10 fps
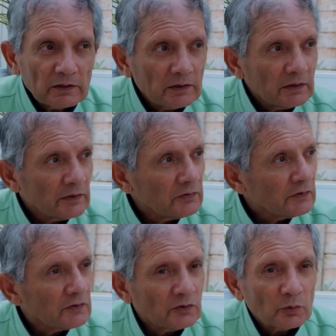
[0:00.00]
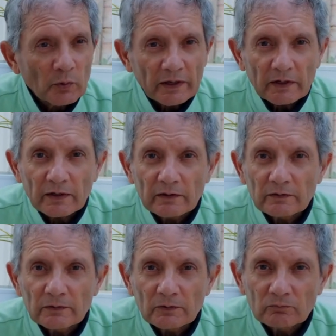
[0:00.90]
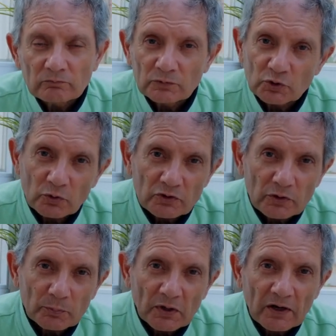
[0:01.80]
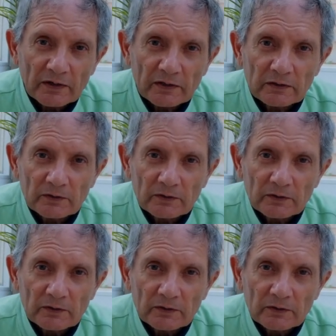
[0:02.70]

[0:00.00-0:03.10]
Listen to the wind, talk to a partner.